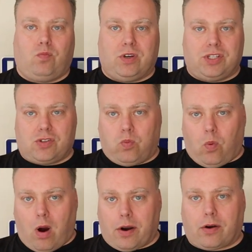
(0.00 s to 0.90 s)
with just
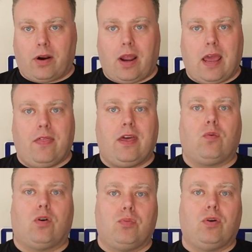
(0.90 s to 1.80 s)
water, and
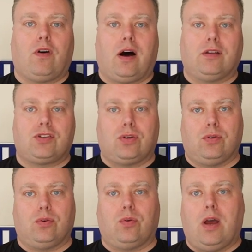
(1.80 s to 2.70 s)
then we'll move on
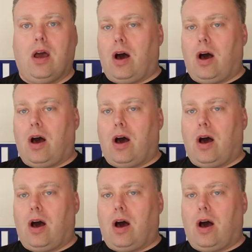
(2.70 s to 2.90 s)
to